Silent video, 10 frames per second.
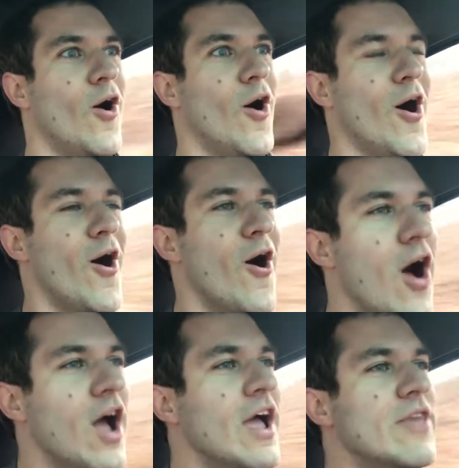
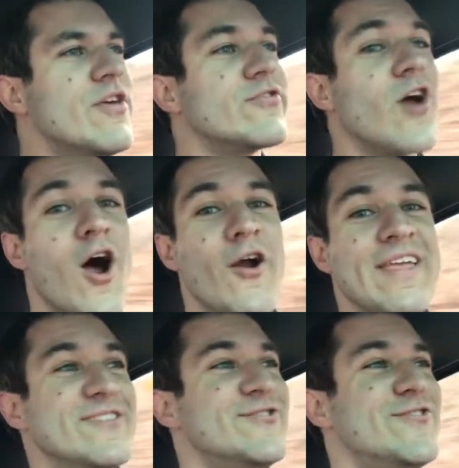Oh, this car
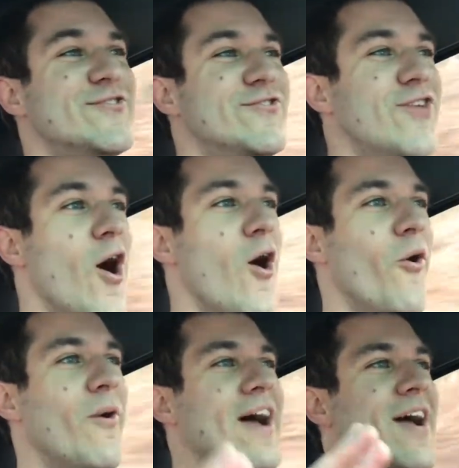is
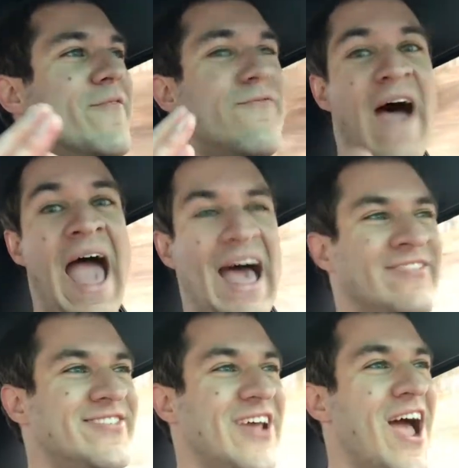so
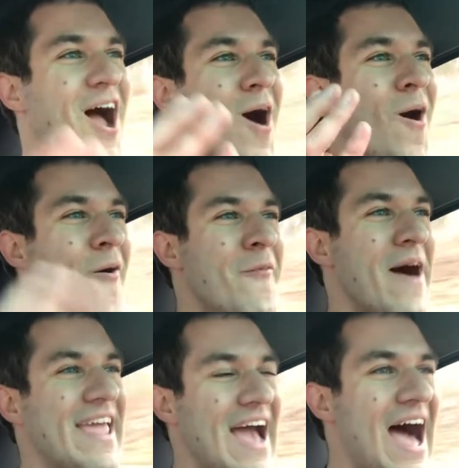fast. Oh
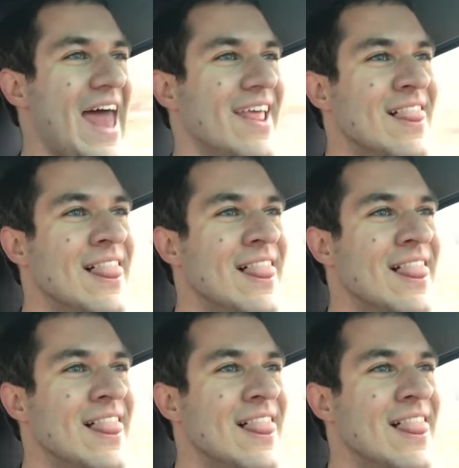my God.